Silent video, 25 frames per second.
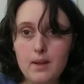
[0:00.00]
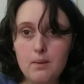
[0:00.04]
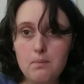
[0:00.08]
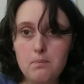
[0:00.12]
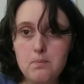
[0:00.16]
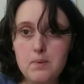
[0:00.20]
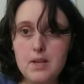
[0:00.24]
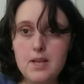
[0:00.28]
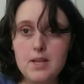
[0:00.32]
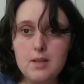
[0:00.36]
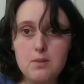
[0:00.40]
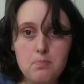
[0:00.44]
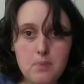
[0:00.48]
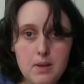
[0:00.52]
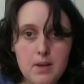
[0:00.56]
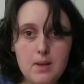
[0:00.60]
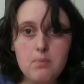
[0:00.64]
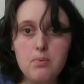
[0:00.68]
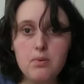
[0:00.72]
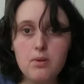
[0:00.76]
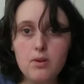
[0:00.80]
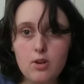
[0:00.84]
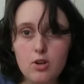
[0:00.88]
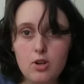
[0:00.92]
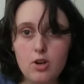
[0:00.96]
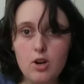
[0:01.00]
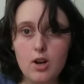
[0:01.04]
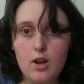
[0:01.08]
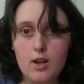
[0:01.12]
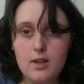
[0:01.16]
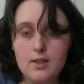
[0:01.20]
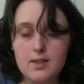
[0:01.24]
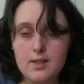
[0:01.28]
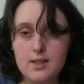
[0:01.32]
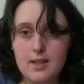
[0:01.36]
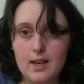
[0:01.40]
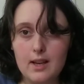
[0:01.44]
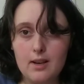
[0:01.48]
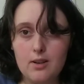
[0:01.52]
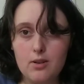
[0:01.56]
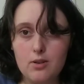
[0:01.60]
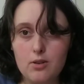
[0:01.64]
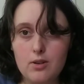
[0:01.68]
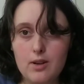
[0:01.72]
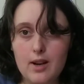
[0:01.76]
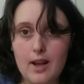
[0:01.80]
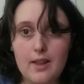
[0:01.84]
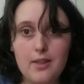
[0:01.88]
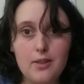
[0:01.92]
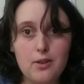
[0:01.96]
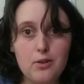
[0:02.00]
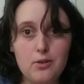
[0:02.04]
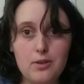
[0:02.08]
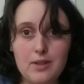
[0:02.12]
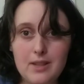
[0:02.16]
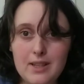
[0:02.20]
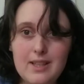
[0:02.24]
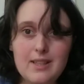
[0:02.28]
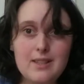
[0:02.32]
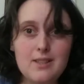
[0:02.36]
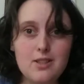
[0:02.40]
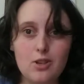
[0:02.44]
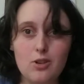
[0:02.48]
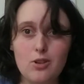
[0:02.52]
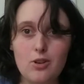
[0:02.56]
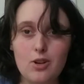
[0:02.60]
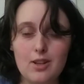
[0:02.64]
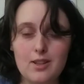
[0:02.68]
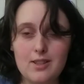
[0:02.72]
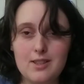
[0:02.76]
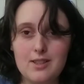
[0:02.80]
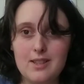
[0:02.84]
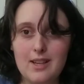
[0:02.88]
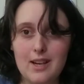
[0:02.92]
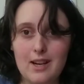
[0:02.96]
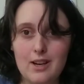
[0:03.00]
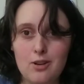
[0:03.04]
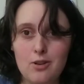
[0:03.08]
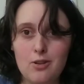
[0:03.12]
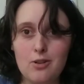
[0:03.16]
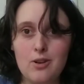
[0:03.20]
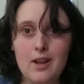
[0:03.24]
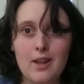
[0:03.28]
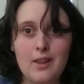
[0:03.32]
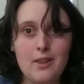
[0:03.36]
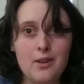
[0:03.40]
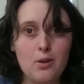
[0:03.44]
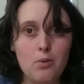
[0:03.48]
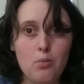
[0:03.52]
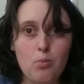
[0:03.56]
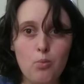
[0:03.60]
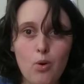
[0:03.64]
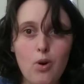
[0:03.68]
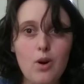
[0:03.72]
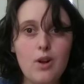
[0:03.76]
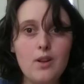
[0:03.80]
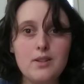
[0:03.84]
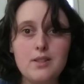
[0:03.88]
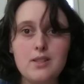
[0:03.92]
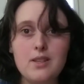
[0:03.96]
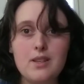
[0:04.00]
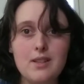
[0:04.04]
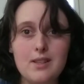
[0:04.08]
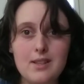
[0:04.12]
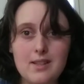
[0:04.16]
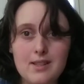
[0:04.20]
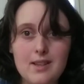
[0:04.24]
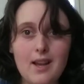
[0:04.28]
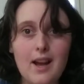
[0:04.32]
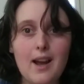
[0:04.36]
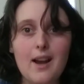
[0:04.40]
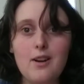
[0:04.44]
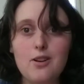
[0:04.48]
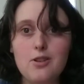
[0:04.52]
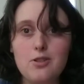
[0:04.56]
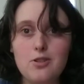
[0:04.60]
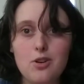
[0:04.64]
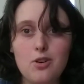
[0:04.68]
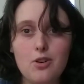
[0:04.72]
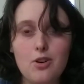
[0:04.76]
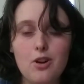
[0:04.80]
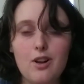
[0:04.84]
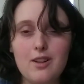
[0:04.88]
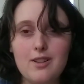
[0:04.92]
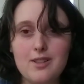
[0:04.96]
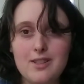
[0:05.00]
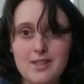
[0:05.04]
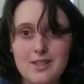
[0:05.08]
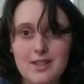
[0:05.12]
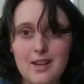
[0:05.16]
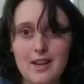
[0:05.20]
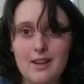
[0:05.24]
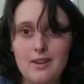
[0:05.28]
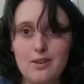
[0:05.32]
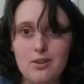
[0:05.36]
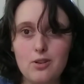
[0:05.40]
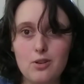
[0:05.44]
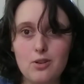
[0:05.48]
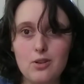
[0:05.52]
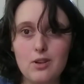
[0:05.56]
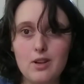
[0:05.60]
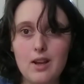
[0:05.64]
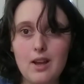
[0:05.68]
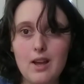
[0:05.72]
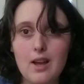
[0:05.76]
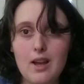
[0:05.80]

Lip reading: because people are not standard, and their needs are not standard, and their wants and desires are not standard,